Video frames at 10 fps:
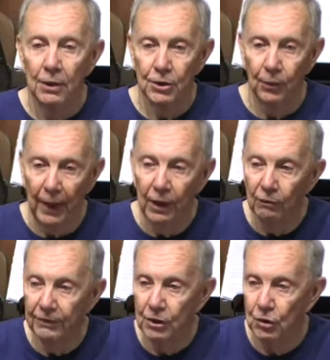So
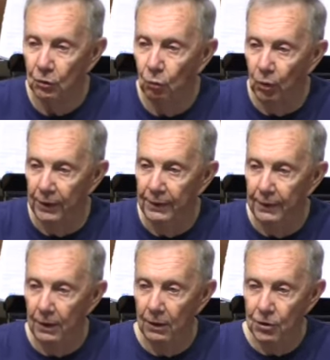Elvis would
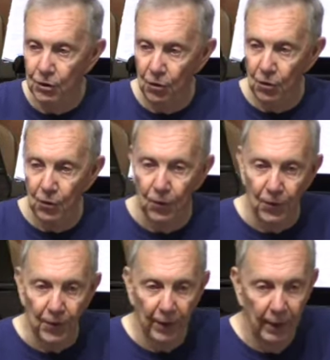
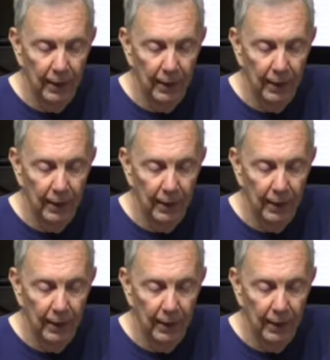turn